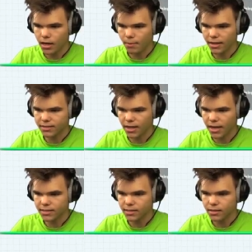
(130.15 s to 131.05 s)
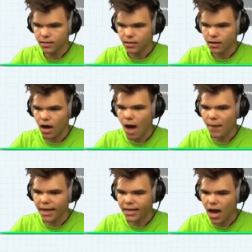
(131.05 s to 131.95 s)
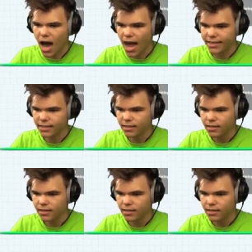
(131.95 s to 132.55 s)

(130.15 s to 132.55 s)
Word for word: Am I his size? Oh my god!